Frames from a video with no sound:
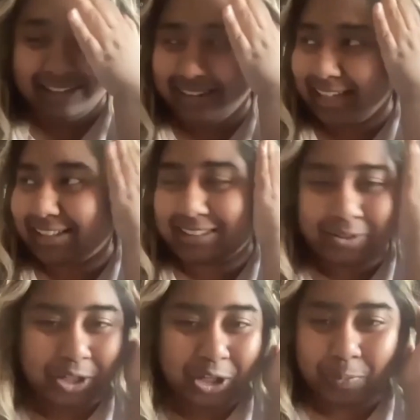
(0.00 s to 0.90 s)
like
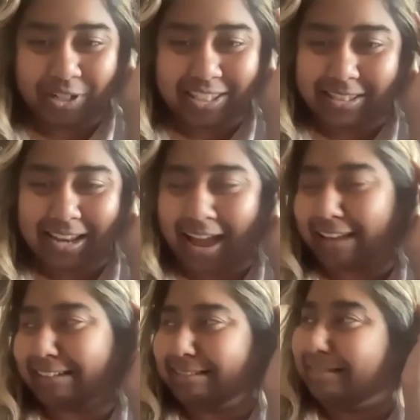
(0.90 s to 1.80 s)
hubris is
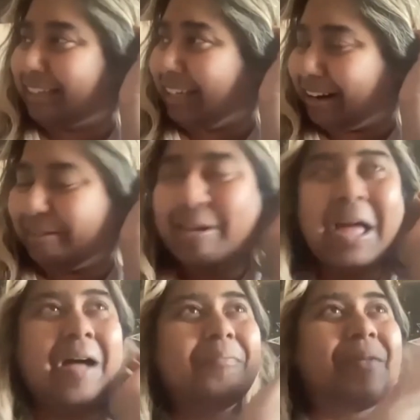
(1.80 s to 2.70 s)
not,
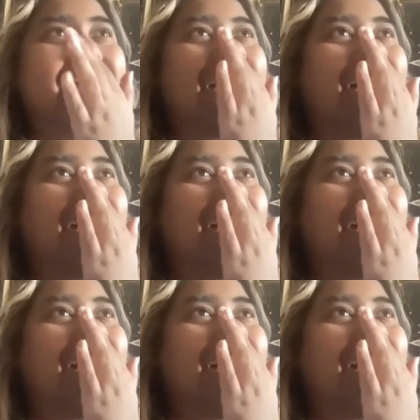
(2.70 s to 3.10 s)
but